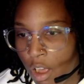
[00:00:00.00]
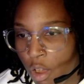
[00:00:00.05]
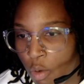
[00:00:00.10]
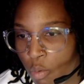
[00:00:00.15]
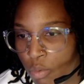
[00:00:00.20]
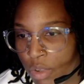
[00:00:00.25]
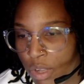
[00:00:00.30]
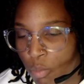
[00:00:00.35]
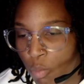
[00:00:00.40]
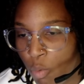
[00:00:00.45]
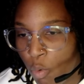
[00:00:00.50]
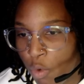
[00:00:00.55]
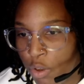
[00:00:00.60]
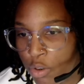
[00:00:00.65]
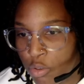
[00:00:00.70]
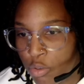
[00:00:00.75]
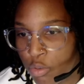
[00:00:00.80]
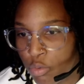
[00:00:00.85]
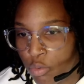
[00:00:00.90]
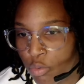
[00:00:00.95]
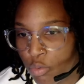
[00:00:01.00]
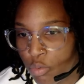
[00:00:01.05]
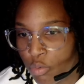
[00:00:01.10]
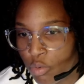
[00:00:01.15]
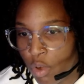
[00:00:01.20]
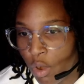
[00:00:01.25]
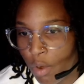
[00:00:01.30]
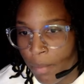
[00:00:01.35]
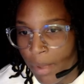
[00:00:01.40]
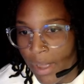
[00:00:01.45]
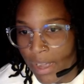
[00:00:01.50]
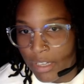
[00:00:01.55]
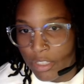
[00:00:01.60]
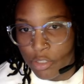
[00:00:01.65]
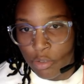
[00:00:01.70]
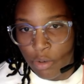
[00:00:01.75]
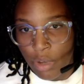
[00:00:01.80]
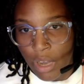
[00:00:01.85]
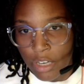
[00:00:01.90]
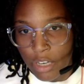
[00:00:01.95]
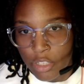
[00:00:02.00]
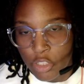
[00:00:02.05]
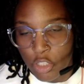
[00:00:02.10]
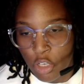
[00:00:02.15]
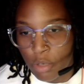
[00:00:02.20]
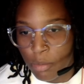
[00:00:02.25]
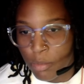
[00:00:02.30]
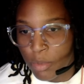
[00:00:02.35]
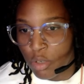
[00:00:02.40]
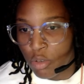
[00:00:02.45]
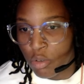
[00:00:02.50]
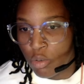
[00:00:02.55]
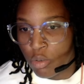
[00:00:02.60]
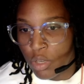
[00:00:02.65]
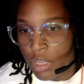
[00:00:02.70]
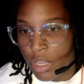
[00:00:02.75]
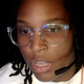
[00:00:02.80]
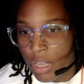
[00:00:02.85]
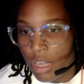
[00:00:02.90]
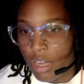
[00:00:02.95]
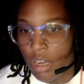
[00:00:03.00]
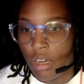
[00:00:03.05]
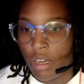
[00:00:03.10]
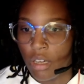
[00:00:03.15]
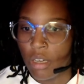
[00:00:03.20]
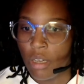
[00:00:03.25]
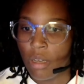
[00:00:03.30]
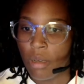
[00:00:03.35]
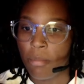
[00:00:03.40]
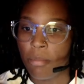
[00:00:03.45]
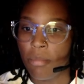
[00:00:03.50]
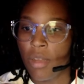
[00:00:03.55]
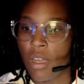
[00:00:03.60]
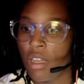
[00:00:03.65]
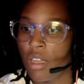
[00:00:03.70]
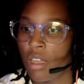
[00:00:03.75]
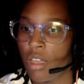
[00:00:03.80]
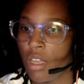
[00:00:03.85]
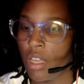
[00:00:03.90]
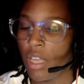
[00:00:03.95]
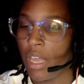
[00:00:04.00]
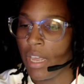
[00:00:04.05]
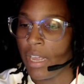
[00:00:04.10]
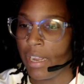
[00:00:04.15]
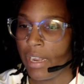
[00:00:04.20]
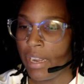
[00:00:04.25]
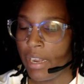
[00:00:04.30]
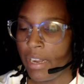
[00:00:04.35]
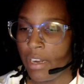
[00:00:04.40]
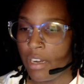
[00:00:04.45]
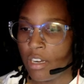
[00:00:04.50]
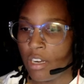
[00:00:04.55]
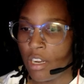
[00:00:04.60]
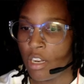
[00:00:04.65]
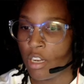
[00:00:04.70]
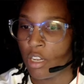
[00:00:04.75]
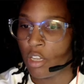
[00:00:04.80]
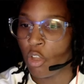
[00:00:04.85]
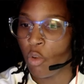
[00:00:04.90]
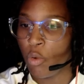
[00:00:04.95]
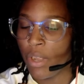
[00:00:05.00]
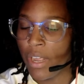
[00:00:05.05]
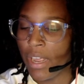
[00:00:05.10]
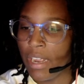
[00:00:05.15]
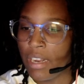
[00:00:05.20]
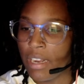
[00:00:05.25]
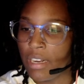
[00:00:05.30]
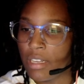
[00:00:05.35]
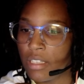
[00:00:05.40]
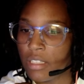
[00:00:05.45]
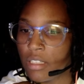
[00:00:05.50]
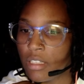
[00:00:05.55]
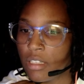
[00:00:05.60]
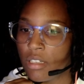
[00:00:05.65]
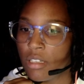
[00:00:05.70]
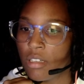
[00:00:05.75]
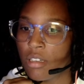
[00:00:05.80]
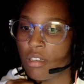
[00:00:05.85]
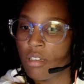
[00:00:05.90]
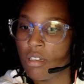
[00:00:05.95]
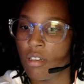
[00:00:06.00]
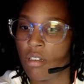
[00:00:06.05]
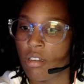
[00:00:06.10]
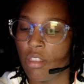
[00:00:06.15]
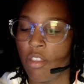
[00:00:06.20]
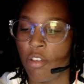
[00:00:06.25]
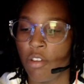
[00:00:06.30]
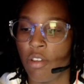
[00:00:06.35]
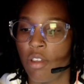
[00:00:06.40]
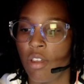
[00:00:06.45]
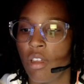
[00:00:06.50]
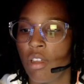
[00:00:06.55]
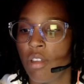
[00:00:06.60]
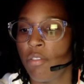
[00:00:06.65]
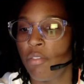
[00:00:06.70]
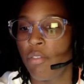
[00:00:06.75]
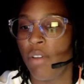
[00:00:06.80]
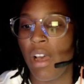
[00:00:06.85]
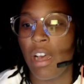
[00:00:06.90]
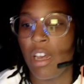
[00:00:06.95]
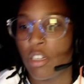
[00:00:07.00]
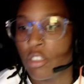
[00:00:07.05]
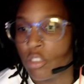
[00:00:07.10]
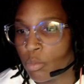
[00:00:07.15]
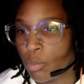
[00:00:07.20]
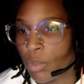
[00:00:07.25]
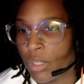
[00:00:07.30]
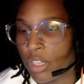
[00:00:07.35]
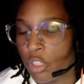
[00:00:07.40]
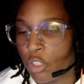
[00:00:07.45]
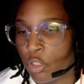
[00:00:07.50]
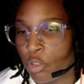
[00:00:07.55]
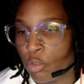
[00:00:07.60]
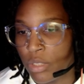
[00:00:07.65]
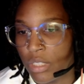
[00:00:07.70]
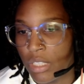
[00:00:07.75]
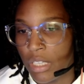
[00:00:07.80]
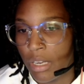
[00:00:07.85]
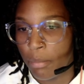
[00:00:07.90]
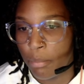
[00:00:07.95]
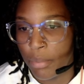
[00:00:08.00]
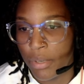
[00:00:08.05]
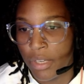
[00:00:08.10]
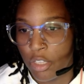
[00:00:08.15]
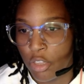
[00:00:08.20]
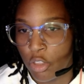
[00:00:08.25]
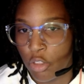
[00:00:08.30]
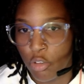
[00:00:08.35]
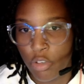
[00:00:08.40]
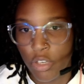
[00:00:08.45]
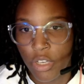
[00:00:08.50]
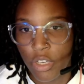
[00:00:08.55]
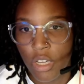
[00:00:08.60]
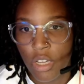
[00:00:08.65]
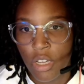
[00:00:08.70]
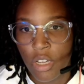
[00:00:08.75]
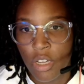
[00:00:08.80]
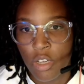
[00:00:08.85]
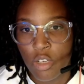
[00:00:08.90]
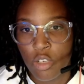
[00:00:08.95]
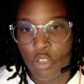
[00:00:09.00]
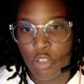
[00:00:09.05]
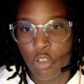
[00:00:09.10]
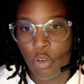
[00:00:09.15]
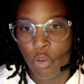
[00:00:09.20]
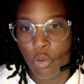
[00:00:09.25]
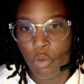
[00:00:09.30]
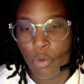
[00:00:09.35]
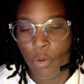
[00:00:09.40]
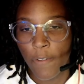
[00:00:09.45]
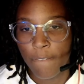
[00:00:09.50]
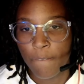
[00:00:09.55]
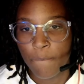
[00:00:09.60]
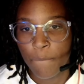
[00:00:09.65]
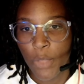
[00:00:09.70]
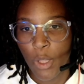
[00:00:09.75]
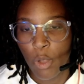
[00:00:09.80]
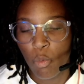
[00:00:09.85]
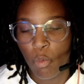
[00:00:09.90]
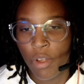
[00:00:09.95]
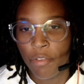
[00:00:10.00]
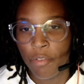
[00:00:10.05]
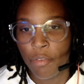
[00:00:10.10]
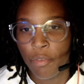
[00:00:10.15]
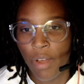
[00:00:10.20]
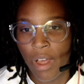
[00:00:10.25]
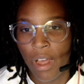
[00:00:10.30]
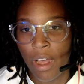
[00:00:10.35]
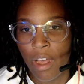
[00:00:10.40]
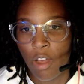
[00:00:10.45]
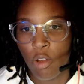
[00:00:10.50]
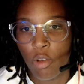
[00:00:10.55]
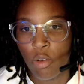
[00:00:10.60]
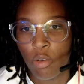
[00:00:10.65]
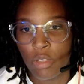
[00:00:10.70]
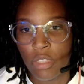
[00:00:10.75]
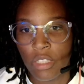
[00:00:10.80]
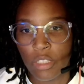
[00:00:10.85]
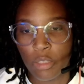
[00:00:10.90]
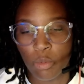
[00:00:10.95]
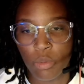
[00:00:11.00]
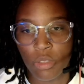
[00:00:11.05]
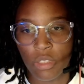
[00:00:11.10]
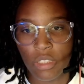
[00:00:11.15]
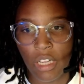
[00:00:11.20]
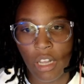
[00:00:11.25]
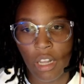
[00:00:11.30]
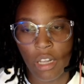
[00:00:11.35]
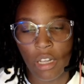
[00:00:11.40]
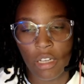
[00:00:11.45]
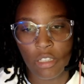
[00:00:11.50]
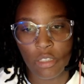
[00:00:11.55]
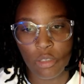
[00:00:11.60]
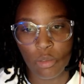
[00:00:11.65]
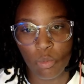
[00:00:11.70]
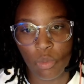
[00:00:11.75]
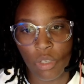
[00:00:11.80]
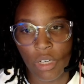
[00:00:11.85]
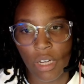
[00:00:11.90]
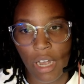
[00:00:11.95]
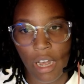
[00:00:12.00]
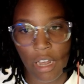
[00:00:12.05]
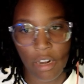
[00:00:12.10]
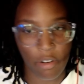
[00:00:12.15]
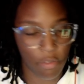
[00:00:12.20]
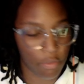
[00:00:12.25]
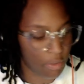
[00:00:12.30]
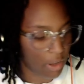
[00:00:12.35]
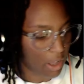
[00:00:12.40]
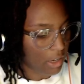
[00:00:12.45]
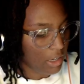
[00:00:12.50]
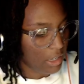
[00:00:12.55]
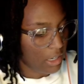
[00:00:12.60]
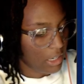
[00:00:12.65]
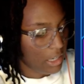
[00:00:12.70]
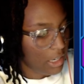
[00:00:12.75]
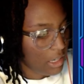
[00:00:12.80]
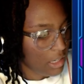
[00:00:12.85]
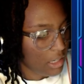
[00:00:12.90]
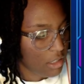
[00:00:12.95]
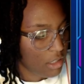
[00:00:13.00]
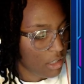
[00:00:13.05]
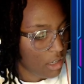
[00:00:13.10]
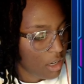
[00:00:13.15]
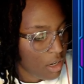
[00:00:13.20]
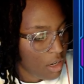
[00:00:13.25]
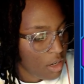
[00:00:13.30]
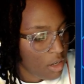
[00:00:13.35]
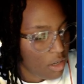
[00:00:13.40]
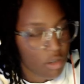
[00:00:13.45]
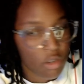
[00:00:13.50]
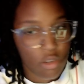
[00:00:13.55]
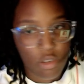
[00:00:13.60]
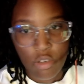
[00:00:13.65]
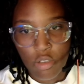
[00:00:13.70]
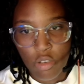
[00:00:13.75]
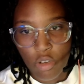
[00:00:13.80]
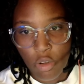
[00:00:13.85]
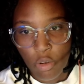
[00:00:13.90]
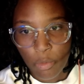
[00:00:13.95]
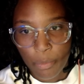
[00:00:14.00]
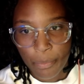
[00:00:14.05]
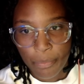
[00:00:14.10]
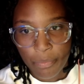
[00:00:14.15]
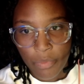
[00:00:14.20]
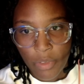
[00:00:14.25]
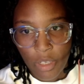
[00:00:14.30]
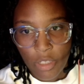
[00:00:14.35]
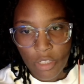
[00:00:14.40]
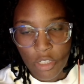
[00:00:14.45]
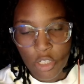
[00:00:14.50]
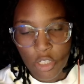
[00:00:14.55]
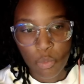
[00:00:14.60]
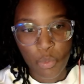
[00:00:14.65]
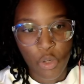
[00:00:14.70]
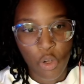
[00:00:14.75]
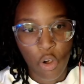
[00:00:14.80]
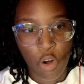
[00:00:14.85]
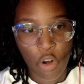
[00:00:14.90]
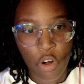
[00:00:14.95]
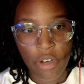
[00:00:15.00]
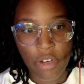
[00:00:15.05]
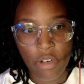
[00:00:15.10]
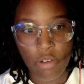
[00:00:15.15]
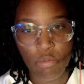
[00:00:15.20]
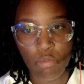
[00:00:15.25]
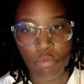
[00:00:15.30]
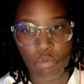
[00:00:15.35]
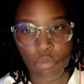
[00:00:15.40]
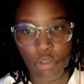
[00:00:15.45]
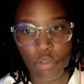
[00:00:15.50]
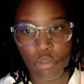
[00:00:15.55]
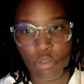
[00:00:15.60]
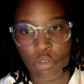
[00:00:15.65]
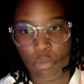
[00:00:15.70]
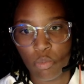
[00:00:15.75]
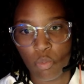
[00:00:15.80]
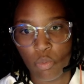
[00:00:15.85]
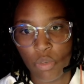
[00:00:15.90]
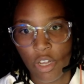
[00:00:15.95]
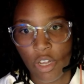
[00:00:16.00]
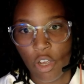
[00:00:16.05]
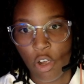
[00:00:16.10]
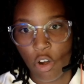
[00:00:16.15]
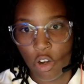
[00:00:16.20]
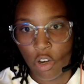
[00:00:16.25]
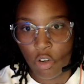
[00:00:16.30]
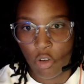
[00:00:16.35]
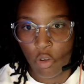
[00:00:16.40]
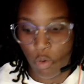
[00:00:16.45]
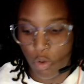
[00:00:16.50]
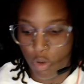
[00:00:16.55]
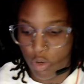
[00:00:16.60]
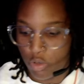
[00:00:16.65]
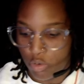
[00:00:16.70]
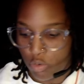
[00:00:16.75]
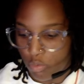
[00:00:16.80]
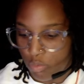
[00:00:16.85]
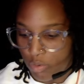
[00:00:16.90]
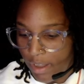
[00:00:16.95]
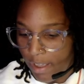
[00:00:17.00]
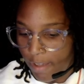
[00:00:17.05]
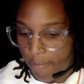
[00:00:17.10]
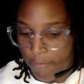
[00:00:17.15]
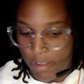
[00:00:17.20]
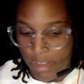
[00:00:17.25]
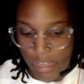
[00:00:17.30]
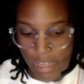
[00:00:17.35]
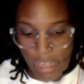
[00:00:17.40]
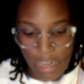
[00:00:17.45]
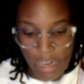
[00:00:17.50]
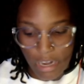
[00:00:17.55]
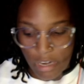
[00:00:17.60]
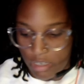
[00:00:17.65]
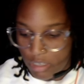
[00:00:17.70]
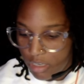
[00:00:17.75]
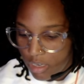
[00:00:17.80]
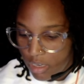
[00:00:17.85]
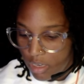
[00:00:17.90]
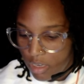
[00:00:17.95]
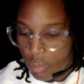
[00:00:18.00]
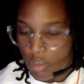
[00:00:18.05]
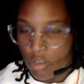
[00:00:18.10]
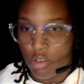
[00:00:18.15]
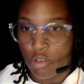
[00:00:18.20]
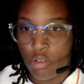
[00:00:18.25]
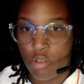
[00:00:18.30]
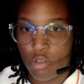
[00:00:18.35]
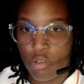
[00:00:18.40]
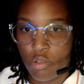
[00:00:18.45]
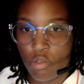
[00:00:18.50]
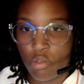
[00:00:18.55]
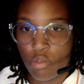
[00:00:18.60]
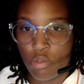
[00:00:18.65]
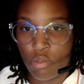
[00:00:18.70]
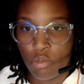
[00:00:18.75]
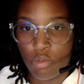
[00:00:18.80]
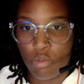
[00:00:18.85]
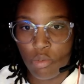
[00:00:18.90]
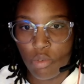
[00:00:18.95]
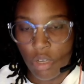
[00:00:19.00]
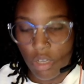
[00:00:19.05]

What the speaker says: we want to go back to our terminal, and locate the files with using MP3. So with file, this will tell us what kind of file it is. So since we are in root, we are going to navigate to